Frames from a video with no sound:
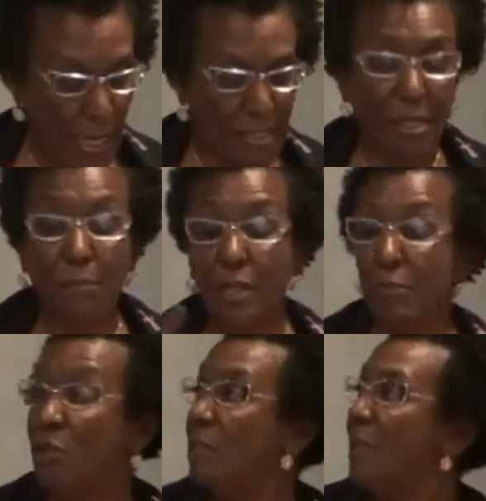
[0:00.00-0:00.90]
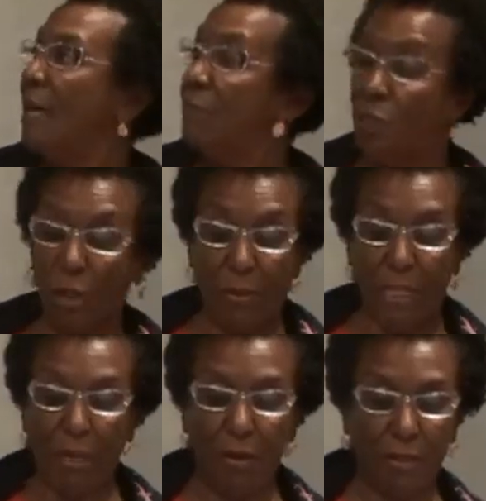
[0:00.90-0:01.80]
And some of the images that I'm showing
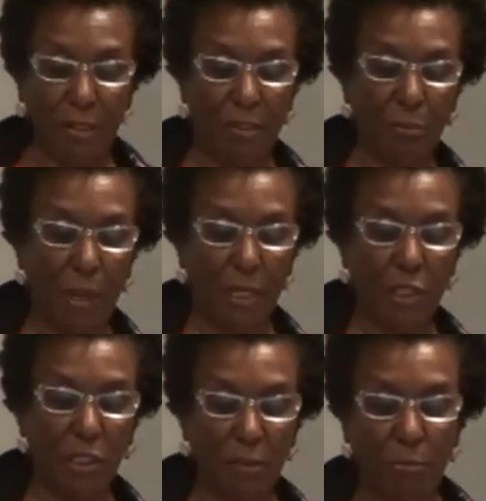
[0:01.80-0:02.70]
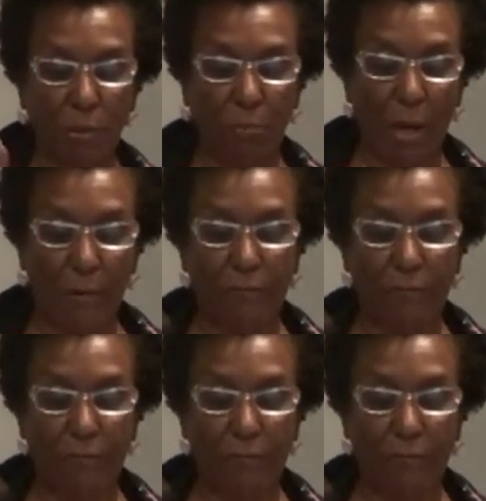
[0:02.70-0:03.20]
here, this is by Sheila P. Bright